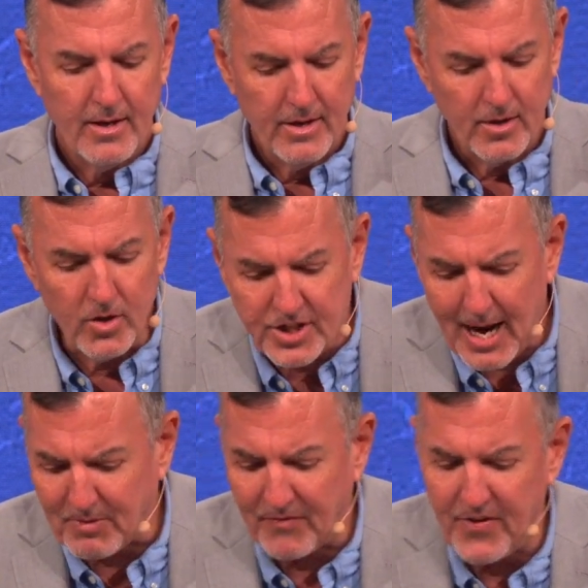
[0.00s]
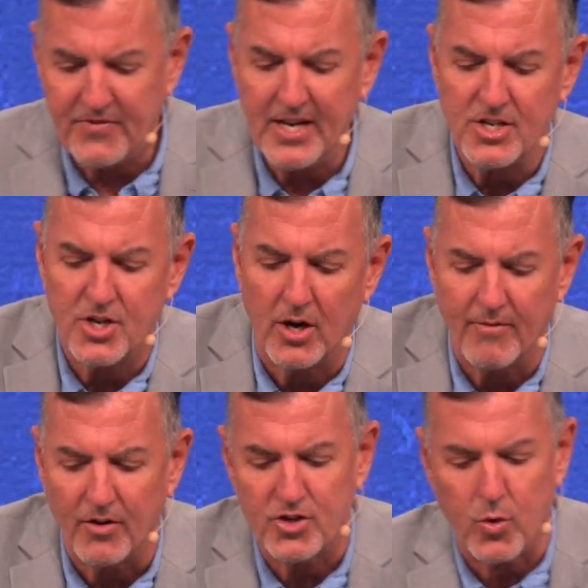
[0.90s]
Luke chapter 15, starting in
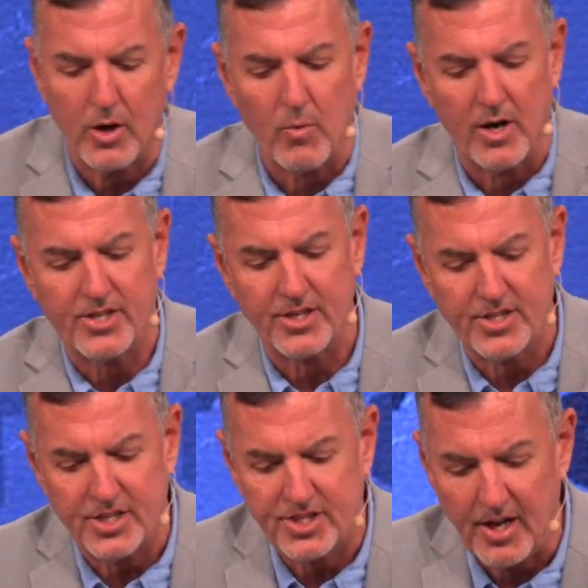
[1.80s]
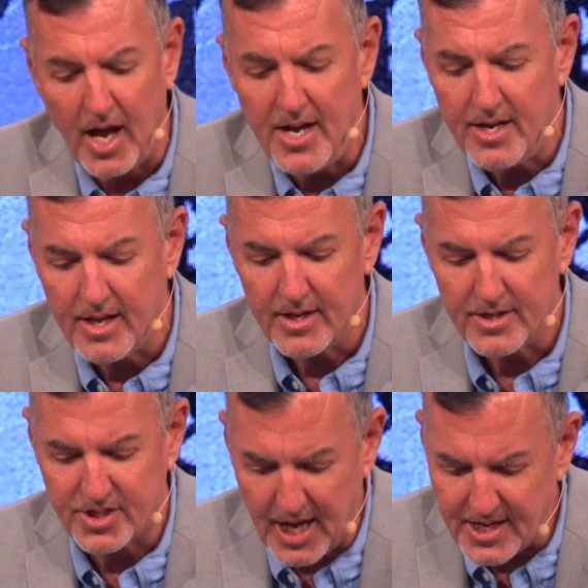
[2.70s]
verse 21, it says, The son
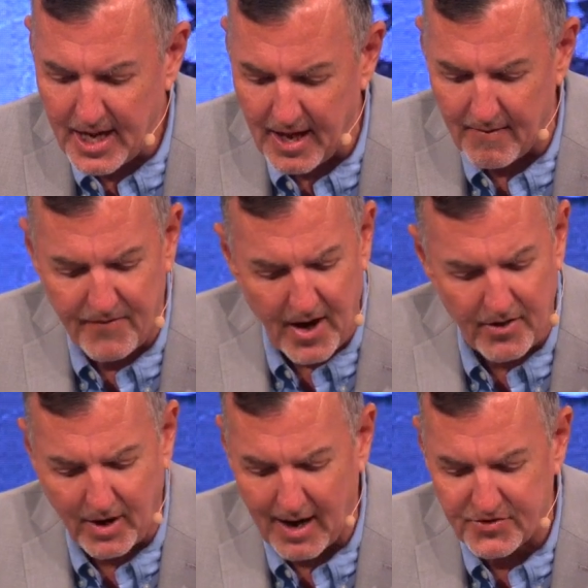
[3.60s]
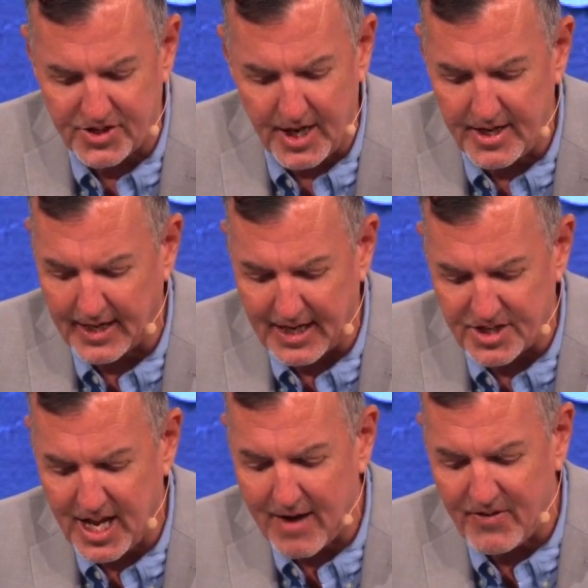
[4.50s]
said to him, Father, I have sinned
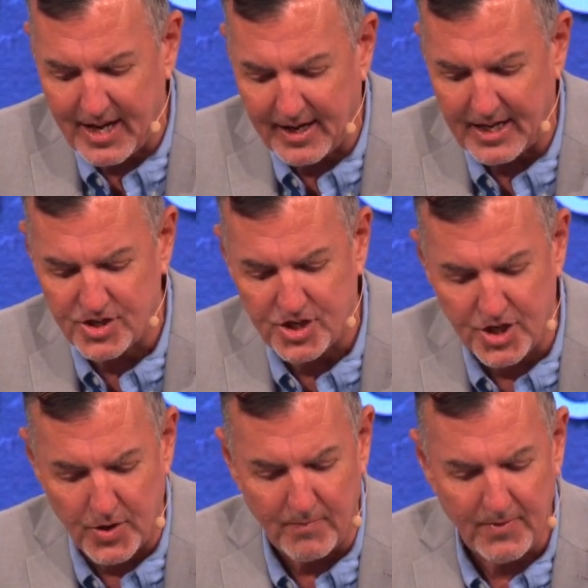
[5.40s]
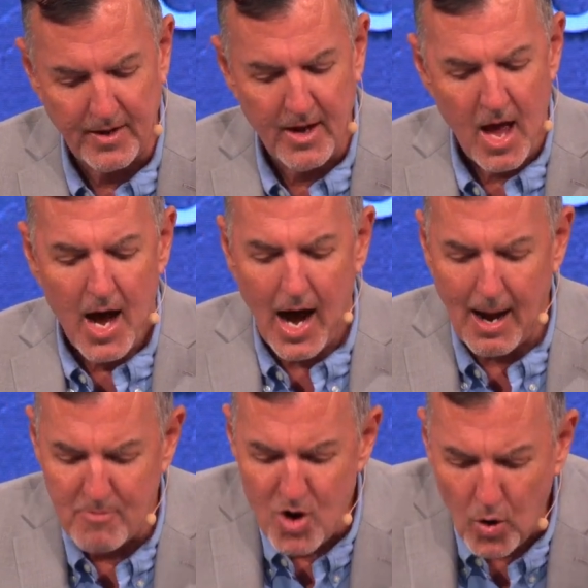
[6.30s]
against heaven and against you. I
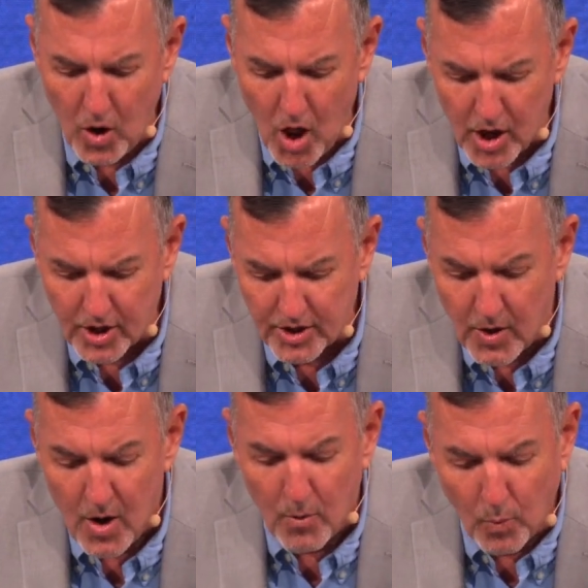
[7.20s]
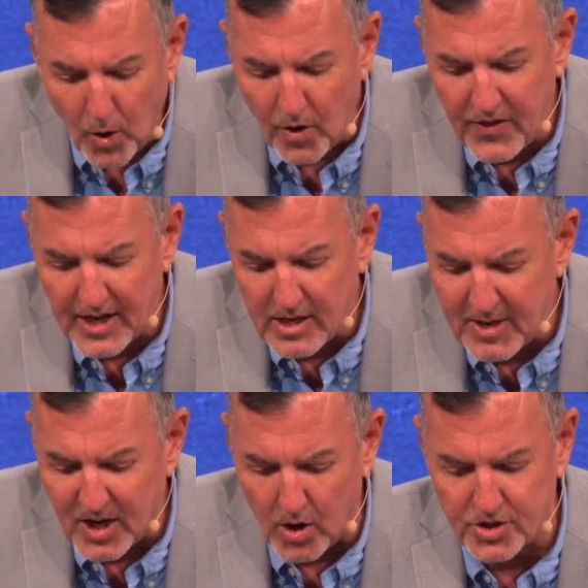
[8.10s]
am no longer worthy to
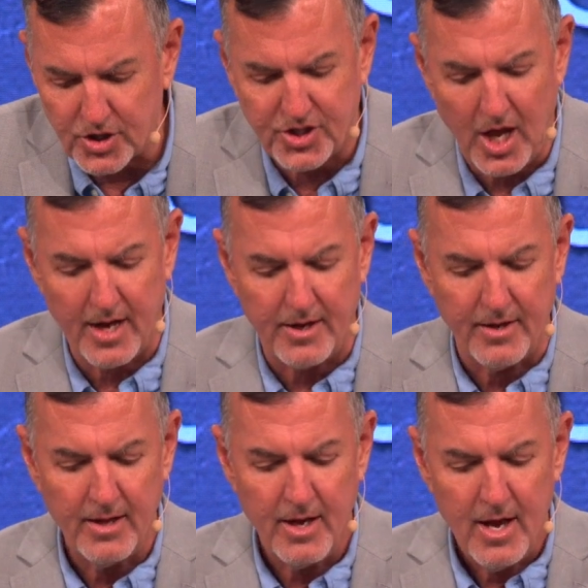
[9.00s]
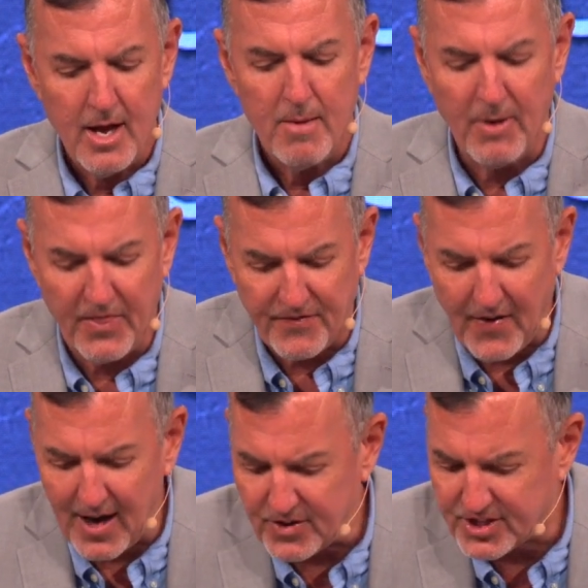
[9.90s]
be called your son. But the
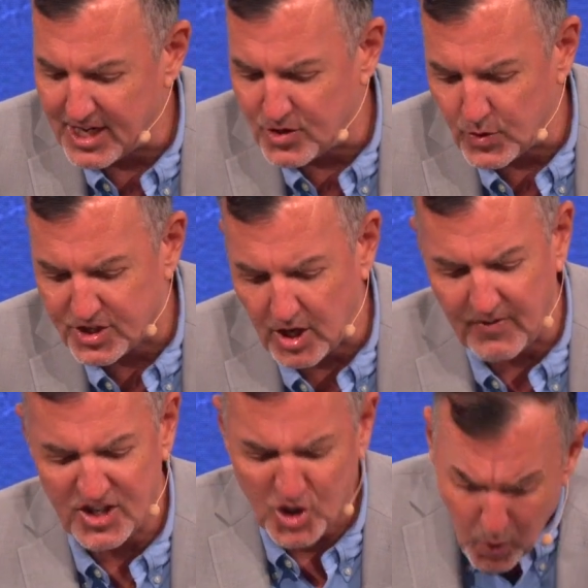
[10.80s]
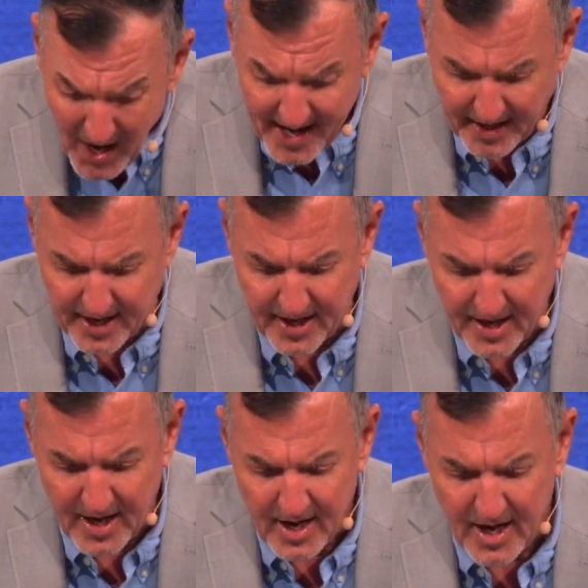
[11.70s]
father said to his servants, Quick,
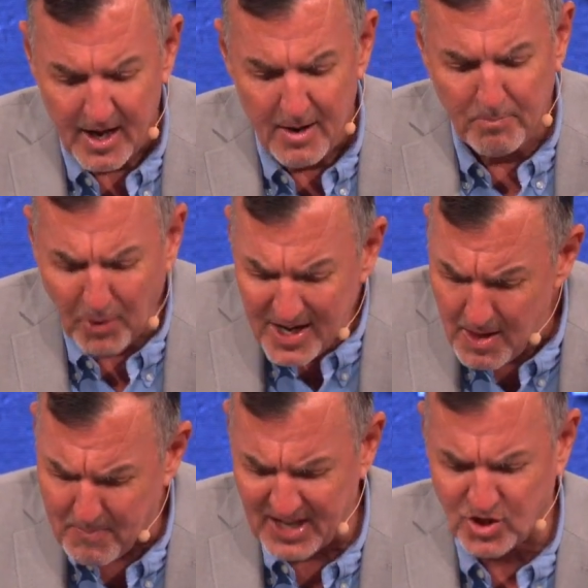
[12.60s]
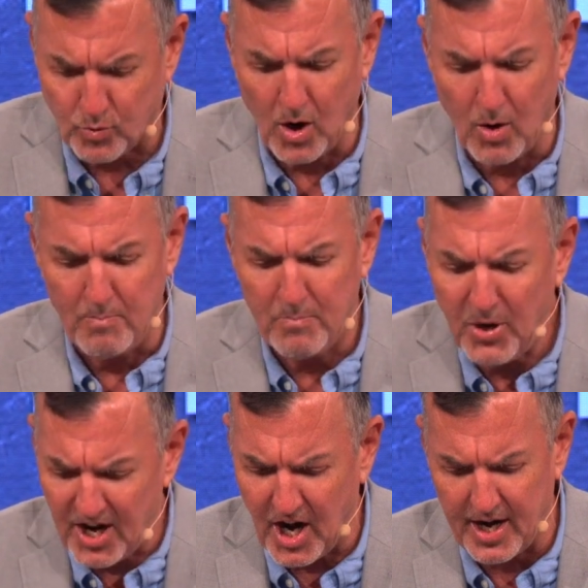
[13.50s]
bring the best robe,
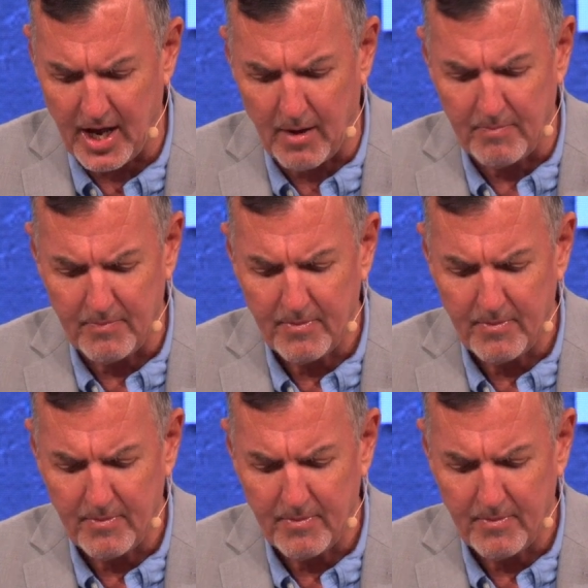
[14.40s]
put it on him,